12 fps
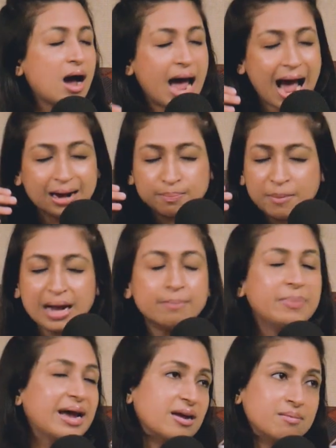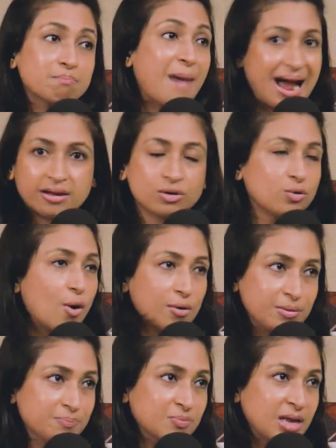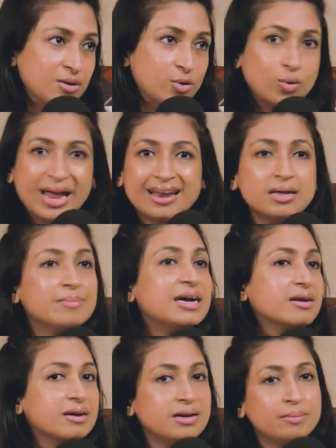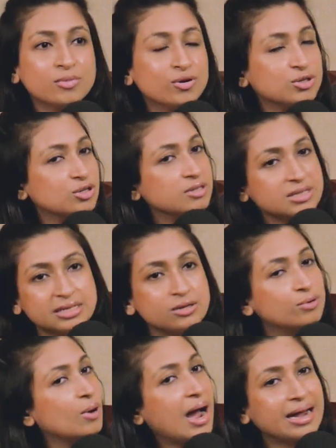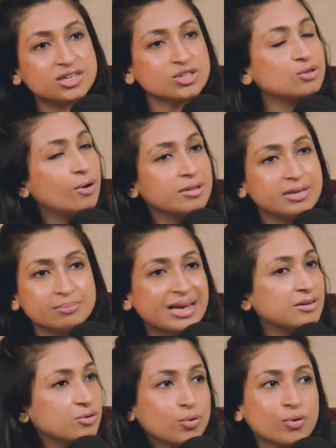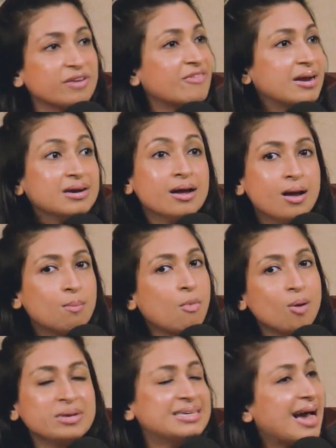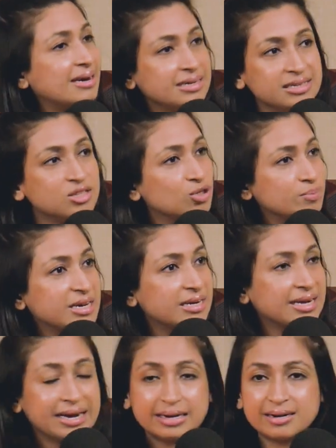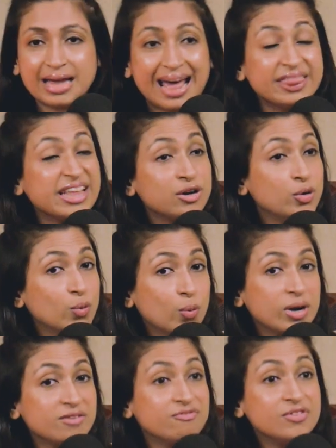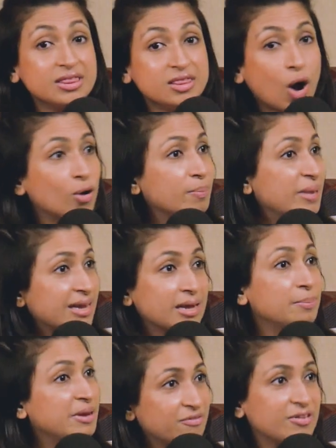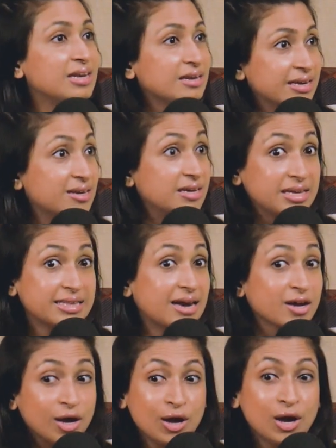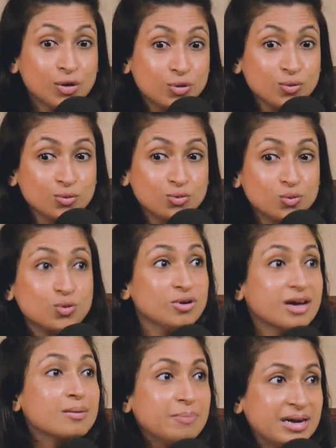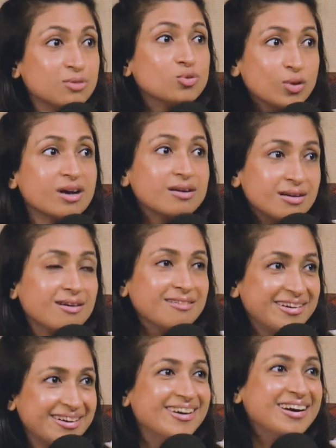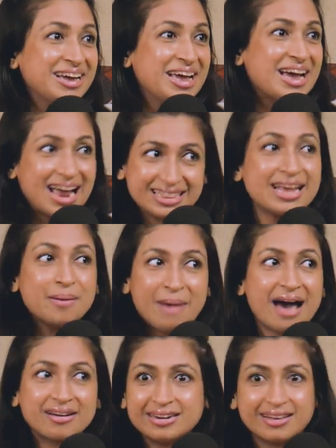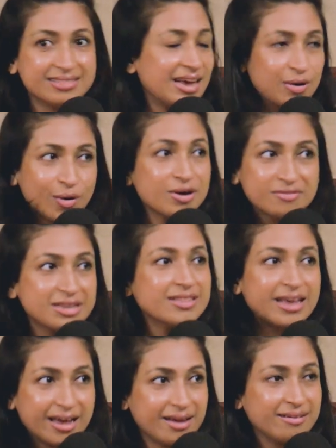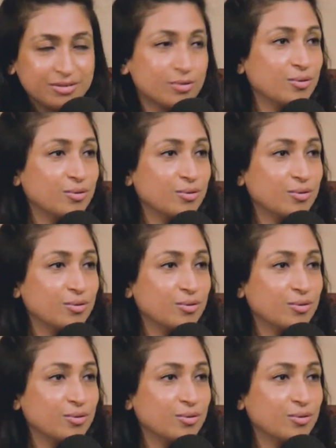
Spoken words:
are at my back and call. Any medical emergency, I just call them that, okay, fine, mom and dad needs to be attended. And they do it without making me feel guilty that, tu to ghar pe hai, tu karna. And they are married and they are not even there,